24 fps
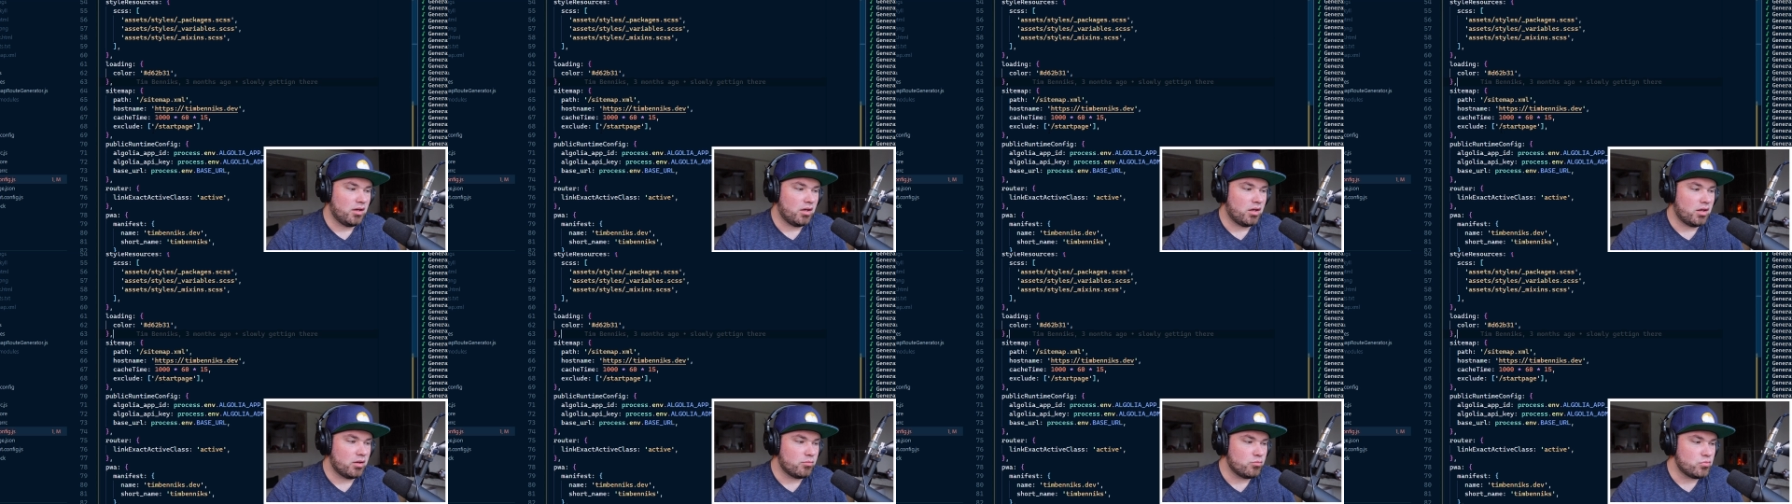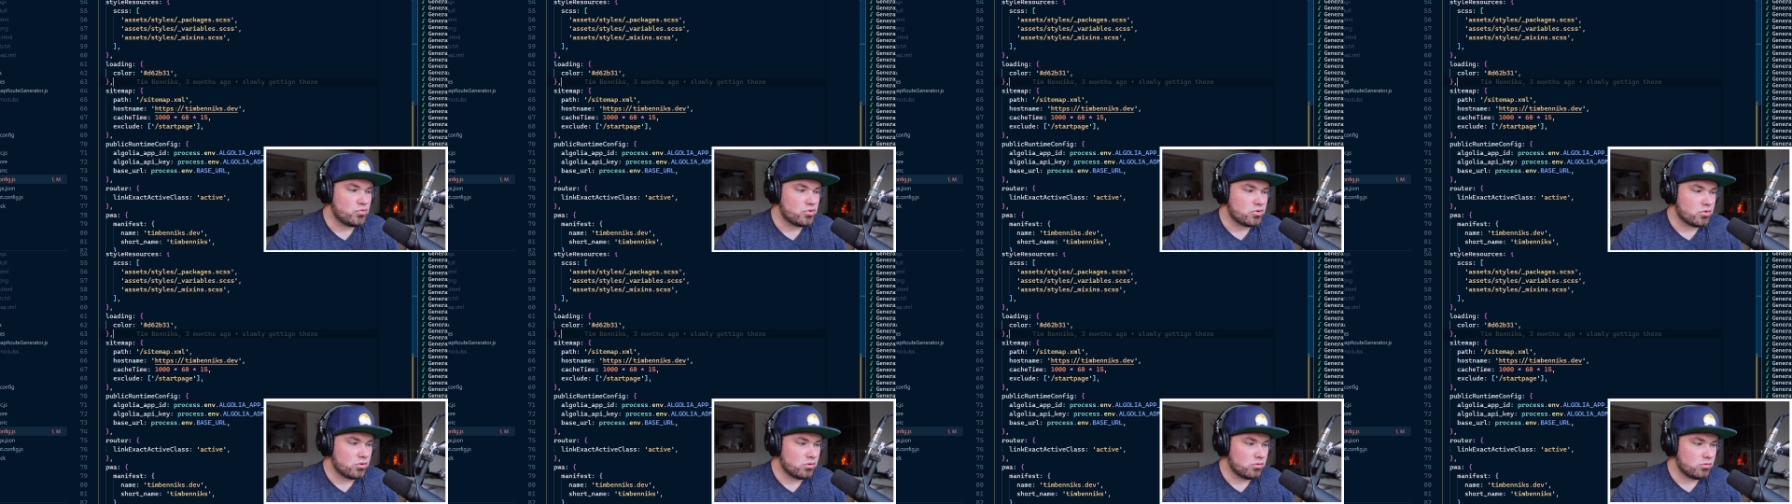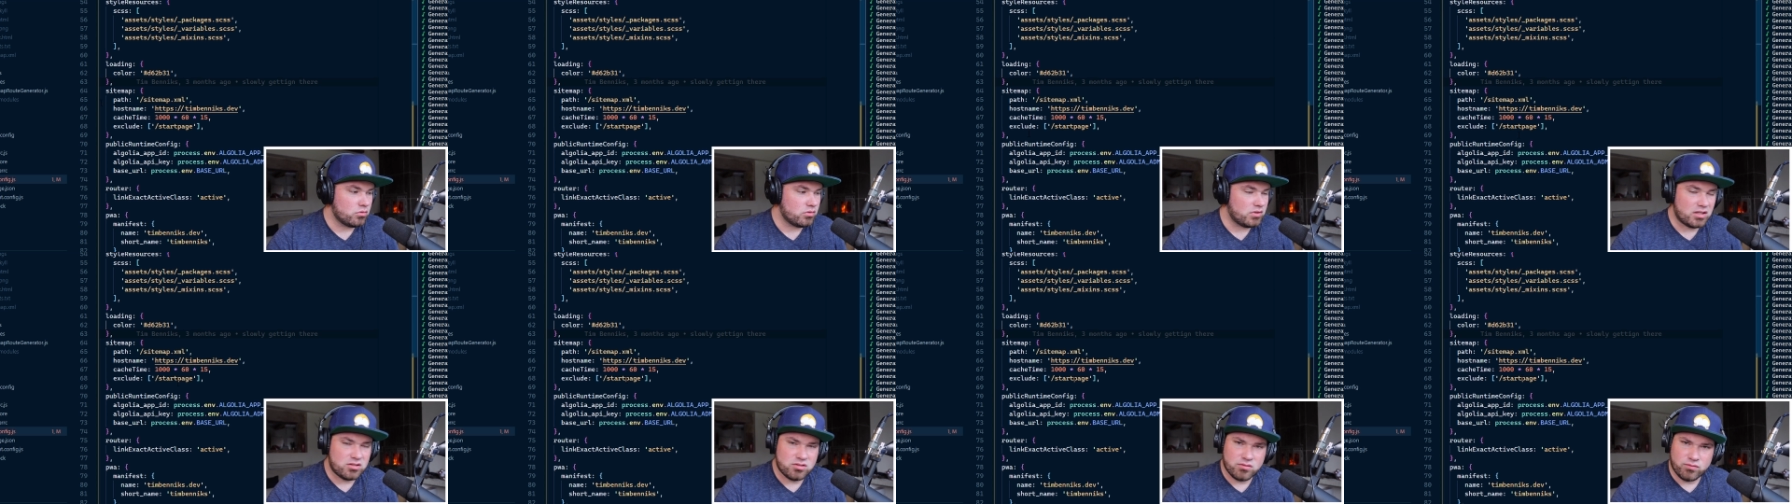Um,
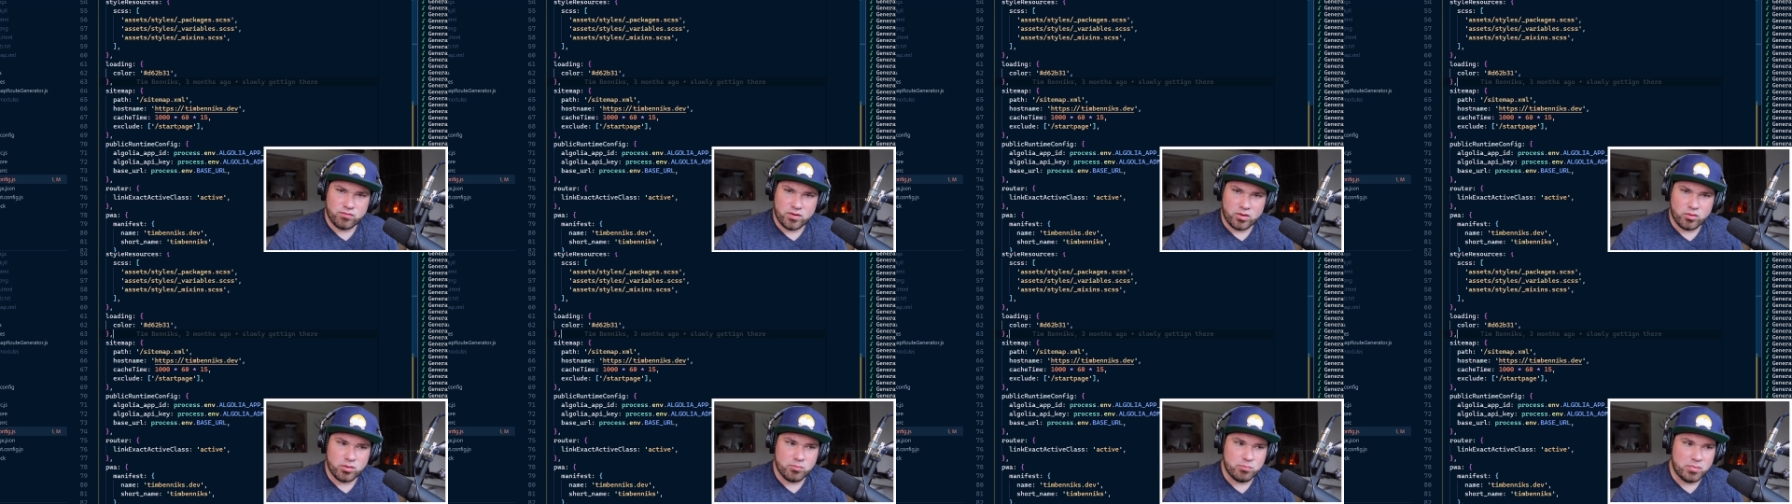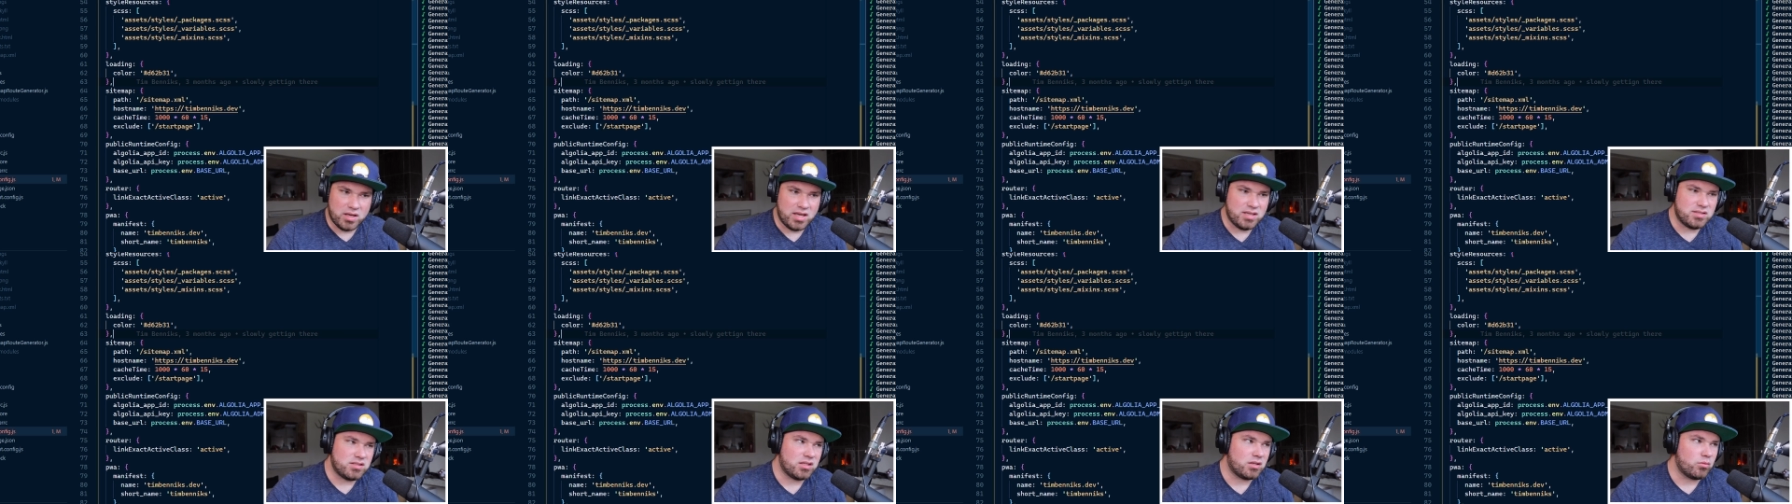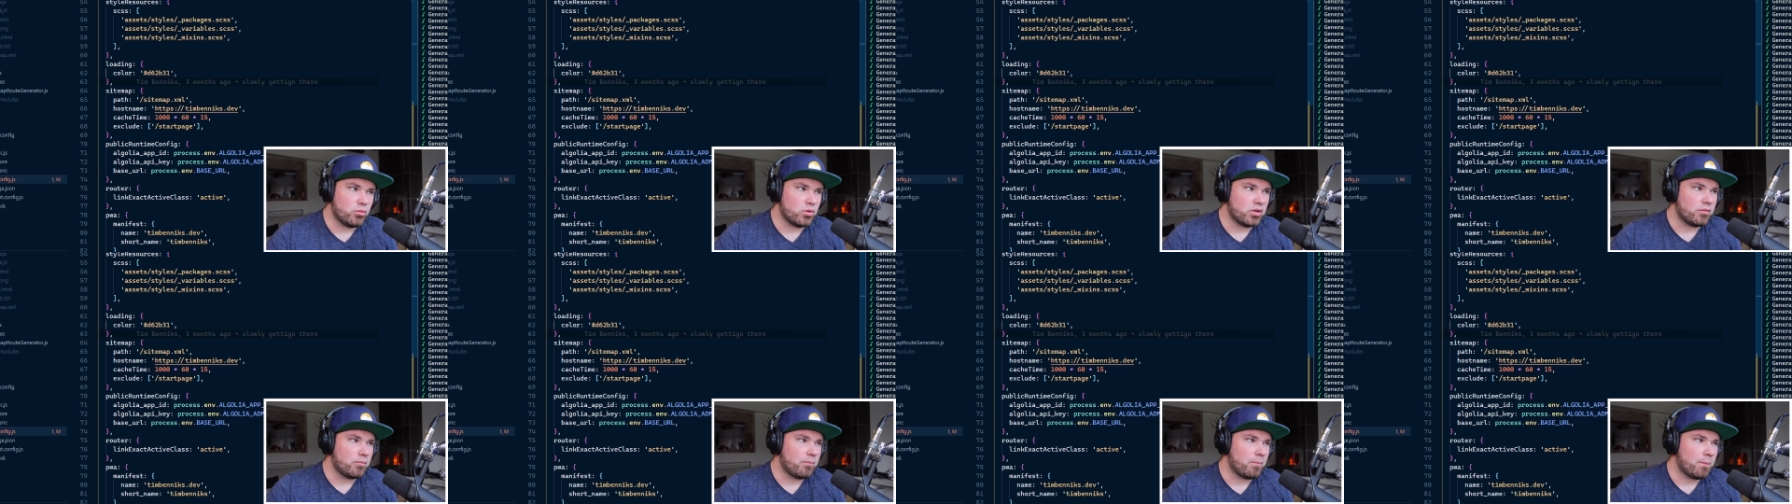so that's a very basic
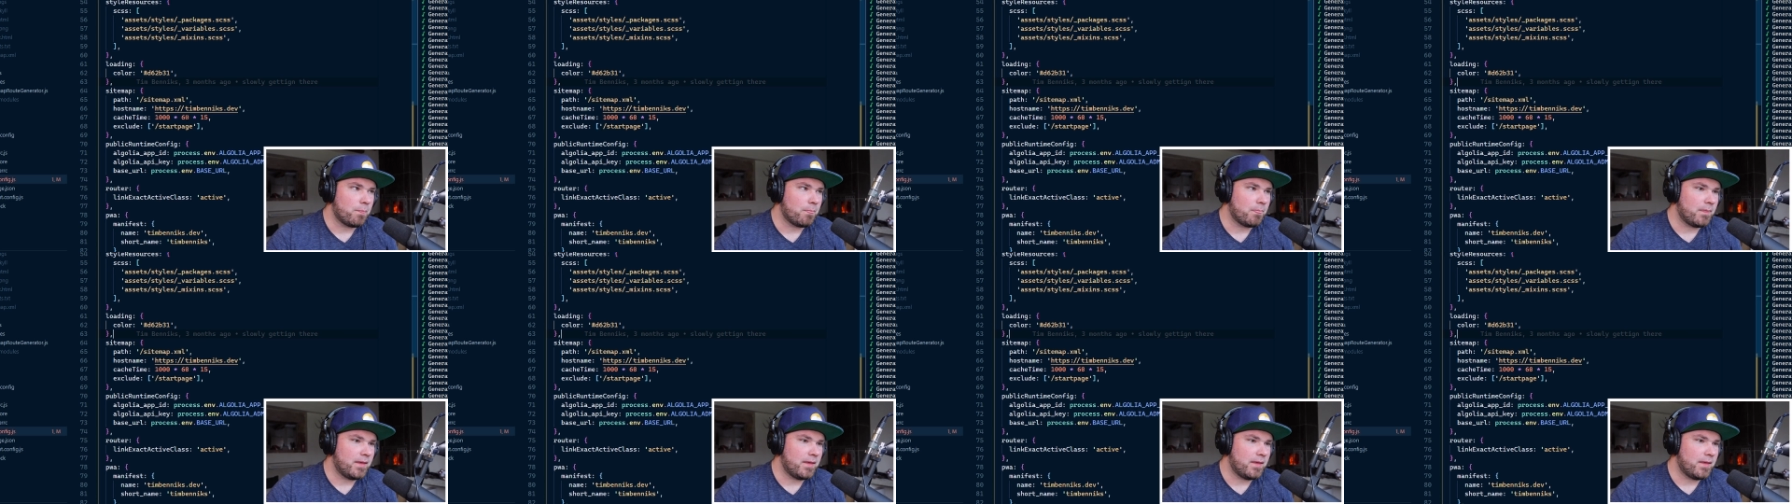one.